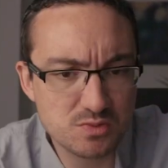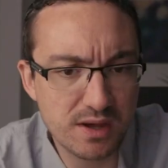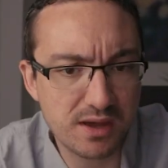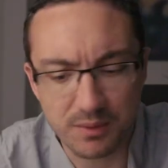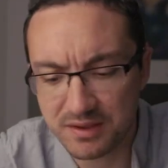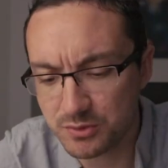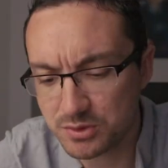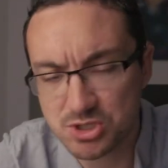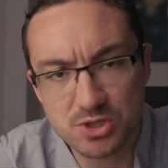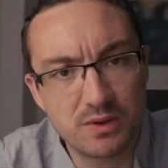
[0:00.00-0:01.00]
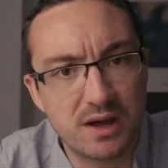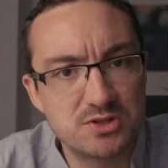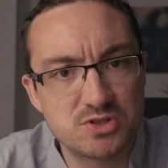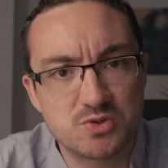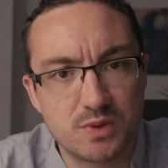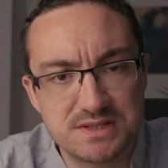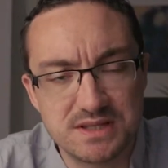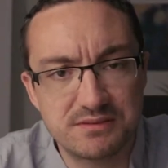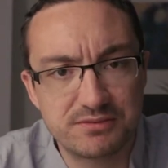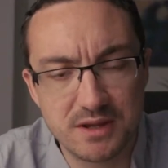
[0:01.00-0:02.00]
as well. If you want to shoot
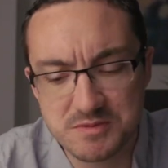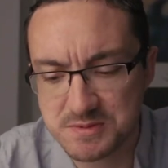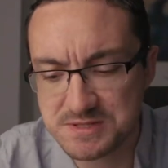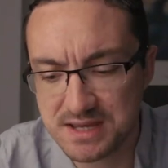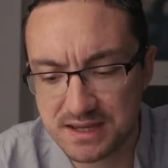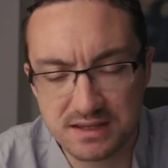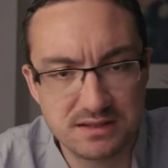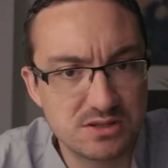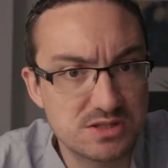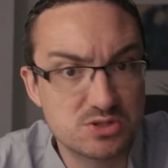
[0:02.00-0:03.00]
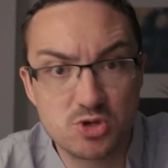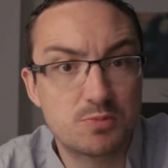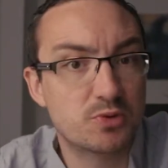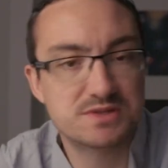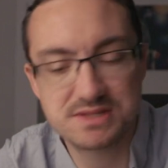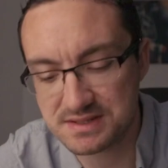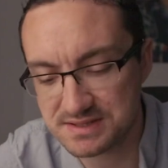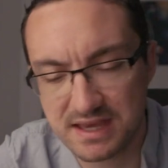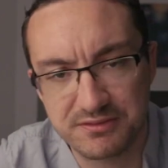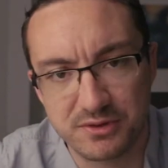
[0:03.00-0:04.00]
120 frames per second in
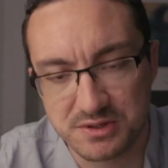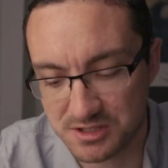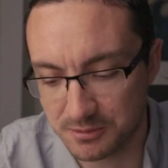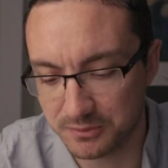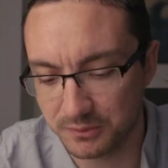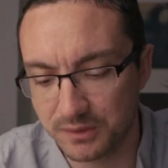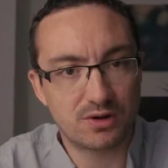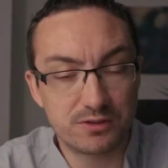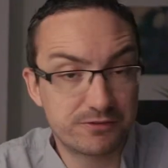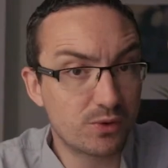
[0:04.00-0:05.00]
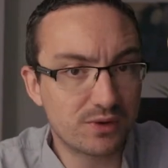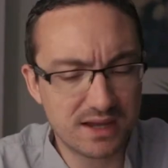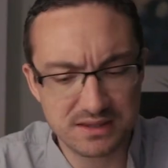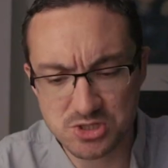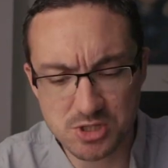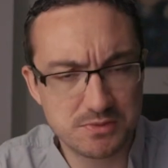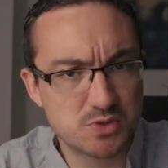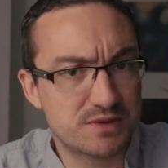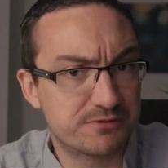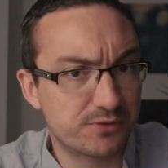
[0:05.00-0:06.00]
2.6K, for example, on the 4K, the jump
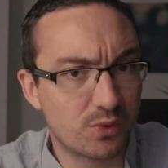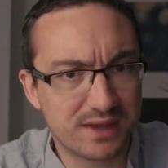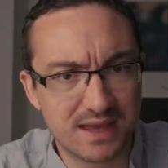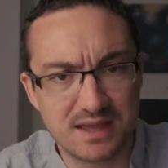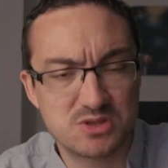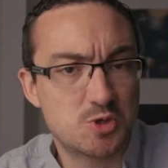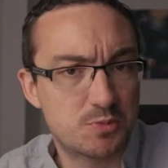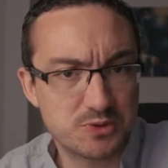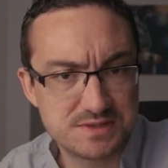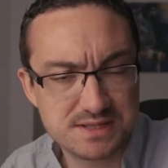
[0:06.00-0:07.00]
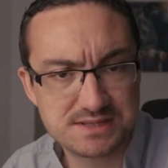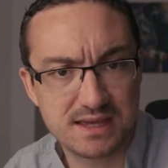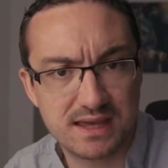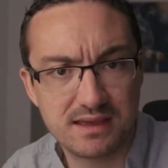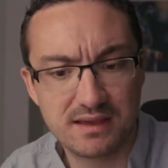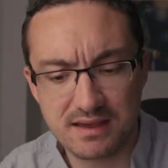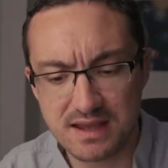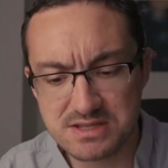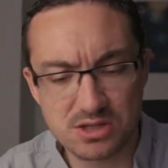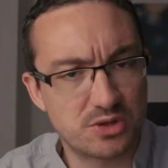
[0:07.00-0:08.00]
between 4K and 2.6K
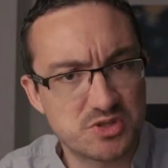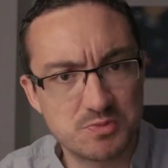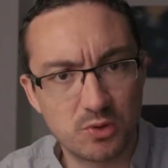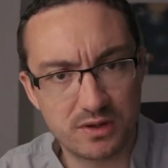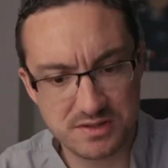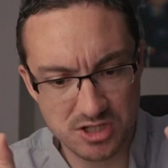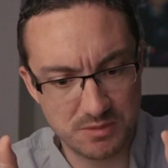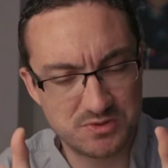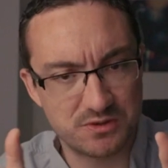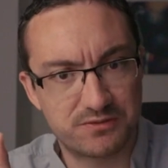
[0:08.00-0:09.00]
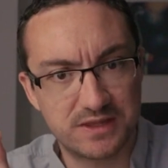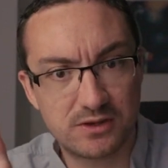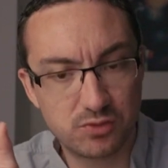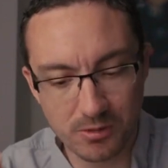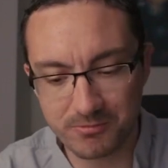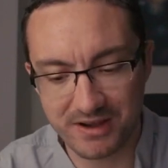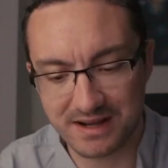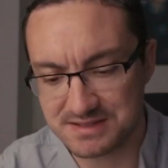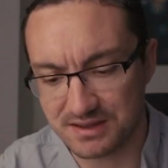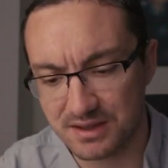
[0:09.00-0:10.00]
is a lot smaller in terms of the crop
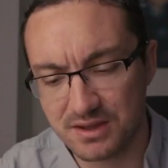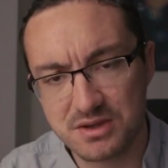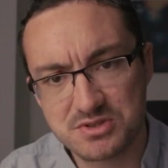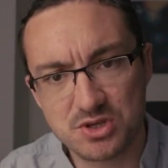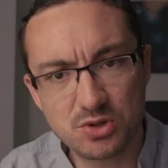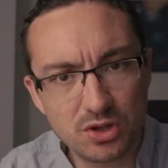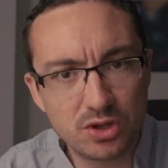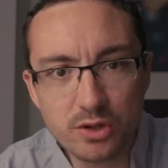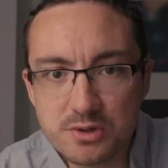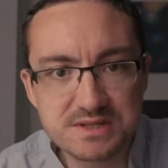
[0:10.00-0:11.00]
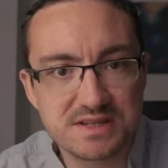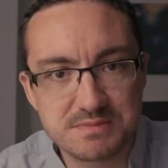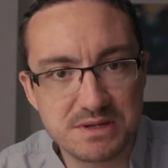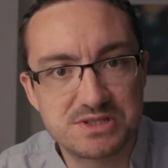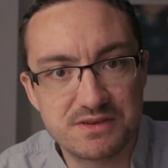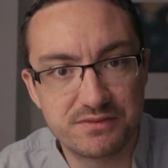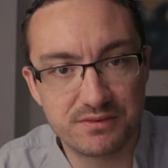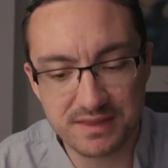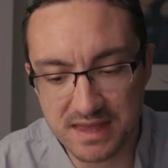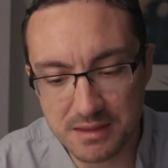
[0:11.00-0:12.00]
factor. So you're not losing as much of
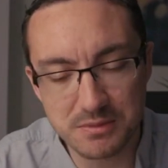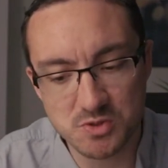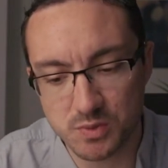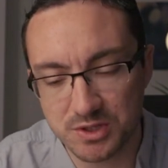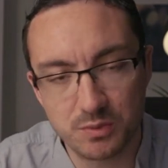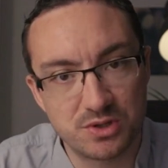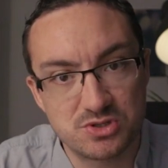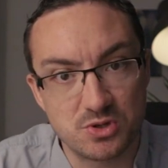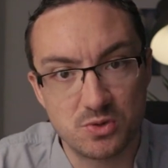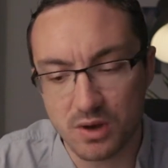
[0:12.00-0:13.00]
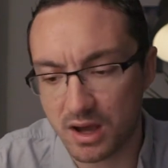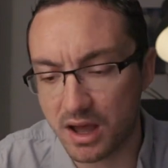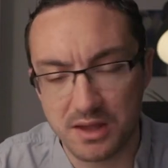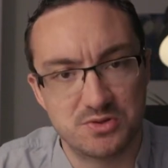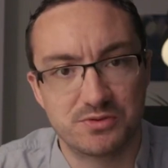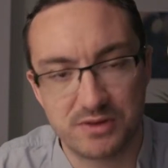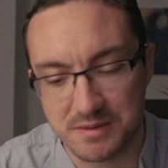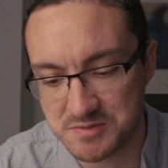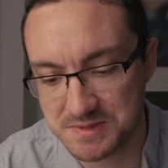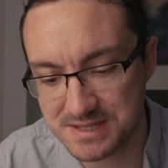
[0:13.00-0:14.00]
the image when you want to do 100
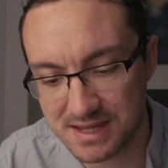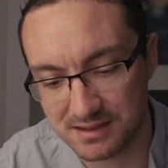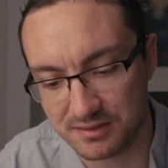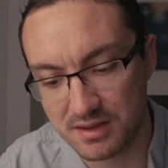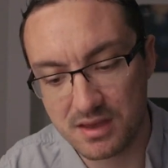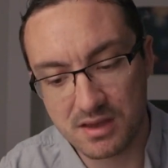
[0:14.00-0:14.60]
frames per second.